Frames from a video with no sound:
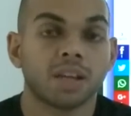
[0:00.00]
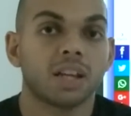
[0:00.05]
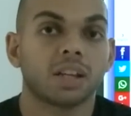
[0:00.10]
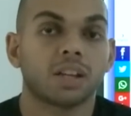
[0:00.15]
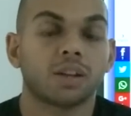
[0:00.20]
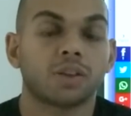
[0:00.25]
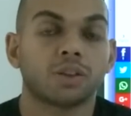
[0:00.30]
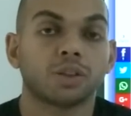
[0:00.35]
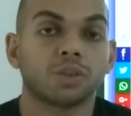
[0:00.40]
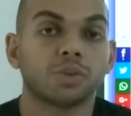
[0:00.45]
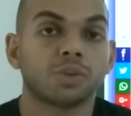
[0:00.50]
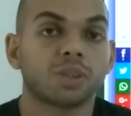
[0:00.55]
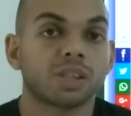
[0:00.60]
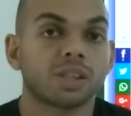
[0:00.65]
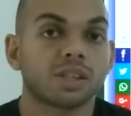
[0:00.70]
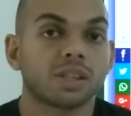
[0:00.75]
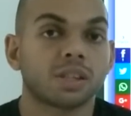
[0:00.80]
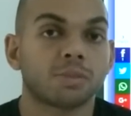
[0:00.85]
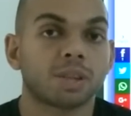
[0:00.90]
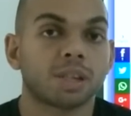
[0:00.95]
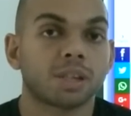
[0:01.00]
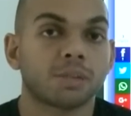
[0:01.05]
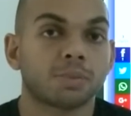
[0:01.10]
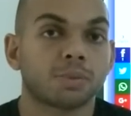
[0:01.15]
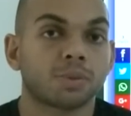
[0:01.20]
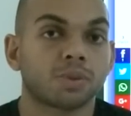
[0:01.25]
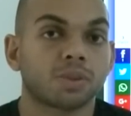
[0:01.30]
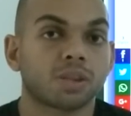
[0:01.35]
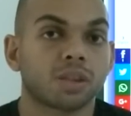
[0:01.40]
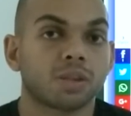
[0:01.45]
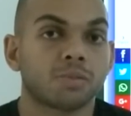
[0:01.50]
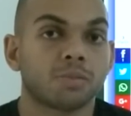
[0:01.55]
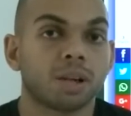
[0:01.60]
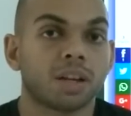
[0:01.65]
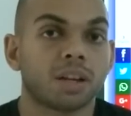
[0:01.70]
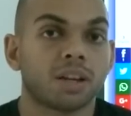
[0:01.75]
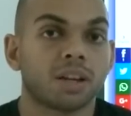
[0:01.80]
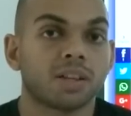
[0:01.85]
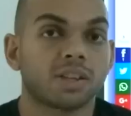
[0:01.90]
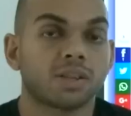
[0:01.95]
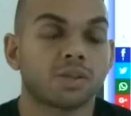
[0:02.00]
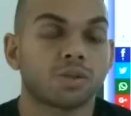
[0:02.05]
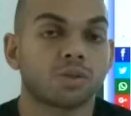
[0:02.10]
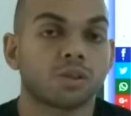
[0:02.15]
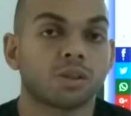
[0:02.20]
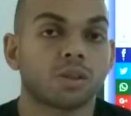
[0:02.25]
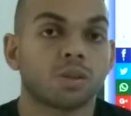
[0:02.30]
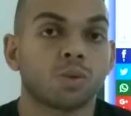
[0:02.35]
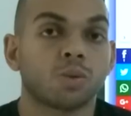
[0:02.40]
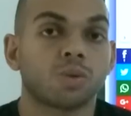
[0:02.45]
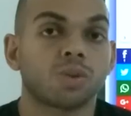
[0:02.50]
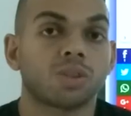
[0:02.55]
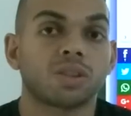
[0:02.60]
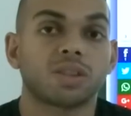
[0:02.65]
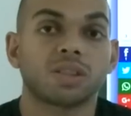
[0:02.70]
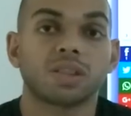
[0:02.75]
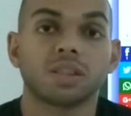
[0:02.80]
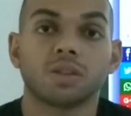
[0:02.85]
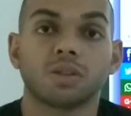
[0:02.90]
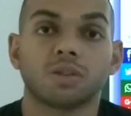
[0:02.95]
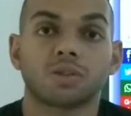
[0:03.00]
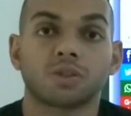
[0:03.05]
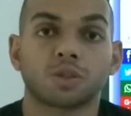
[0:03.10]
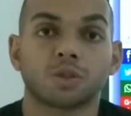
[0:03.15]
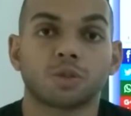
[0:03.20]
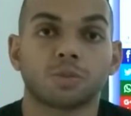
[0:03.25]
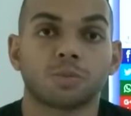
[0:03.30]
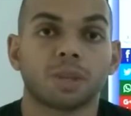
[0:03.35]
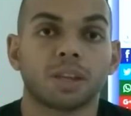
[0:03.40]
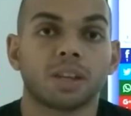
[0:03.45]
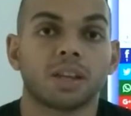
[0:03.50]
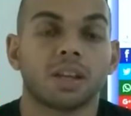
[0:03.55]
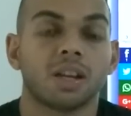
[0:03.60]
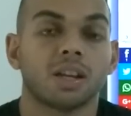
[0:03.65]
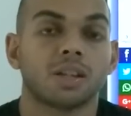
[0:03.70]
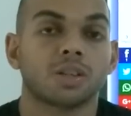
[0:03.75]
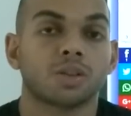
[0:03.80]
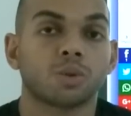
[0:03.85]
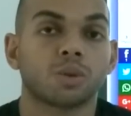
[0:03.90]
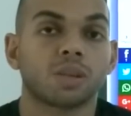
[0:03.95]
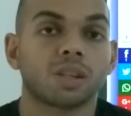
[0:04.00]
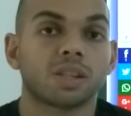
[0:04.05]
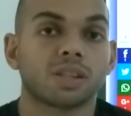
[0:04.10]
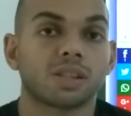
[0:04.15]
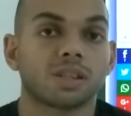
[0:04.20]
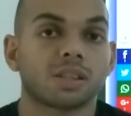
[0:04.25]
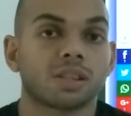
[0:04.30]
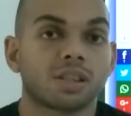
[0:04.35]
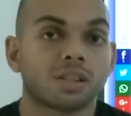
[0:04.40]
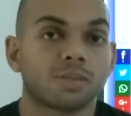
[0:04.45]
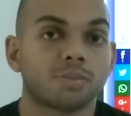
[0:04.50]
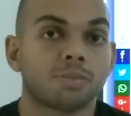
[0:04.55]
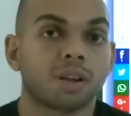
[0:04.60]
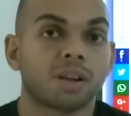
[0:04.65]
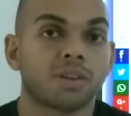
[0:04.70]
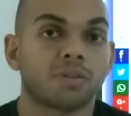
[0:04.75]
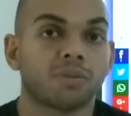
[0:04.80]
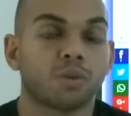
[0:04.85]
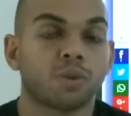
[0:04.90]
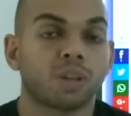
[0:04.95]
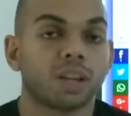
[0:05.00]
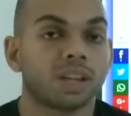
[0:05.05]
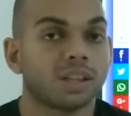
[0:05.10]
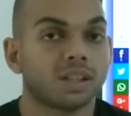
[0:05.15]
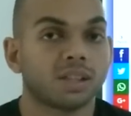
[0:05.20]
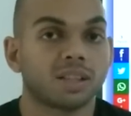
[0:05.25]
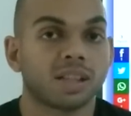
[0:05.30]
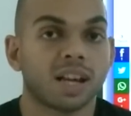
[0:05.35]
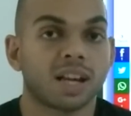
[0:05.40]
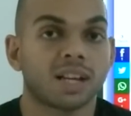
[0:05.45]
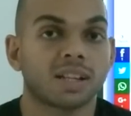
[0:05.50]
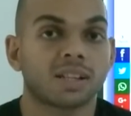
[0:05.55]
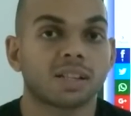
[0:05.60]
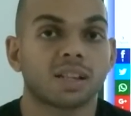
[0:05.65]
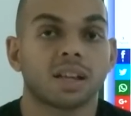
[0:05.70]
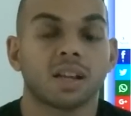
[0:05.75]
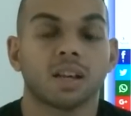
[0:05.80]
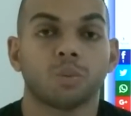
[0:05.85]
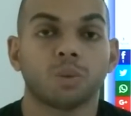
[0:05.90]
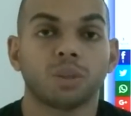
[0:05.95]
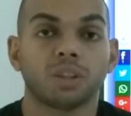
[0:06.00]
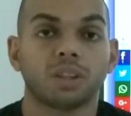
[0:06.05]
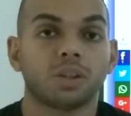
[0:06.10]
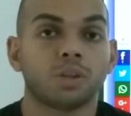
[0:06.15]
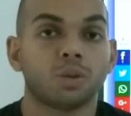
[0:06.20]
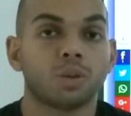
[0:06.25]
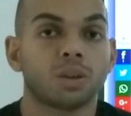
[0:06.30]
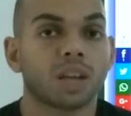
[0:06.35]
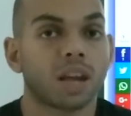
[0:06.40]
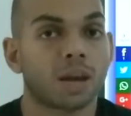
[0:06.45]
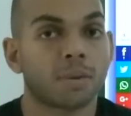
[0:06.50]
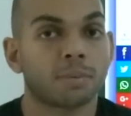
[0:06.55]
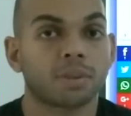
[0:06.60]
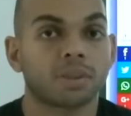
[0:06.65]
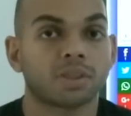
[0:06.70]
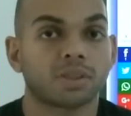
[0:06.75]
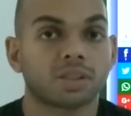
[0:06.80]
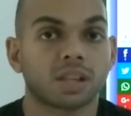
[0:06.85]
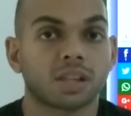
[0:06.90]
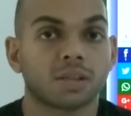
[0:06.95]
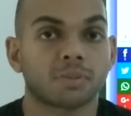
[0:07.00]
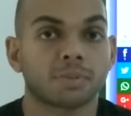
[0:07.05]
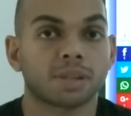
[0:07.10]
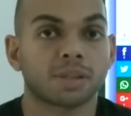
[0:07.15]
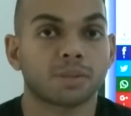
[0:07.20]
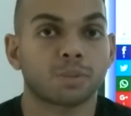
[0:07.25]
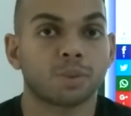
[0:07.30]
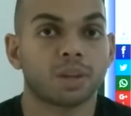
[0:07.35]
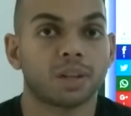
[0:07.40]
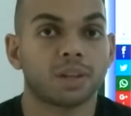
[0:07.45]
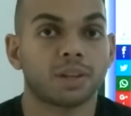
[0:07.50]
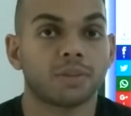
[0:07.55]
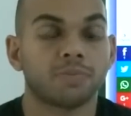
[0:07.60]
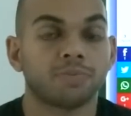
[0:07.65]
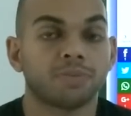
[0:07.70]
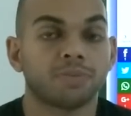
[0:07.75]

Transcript: Now, a new teaser image posted by Lei Jun, who is the CEO of Xiaomi, showcases the smartphone in his hands with the dual camera setup as well.